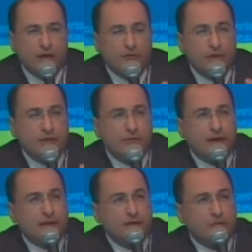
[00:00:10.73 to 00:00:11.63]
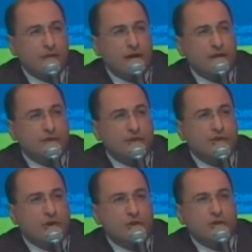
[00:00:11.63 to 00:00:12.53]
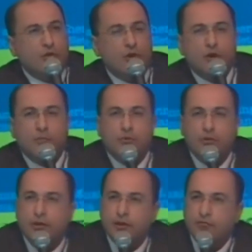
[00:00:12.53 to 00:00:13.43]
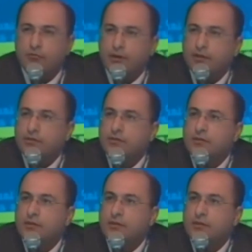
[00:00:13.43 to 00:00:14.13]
3 Israelis arrive at the Charles de Gaulle airport in France.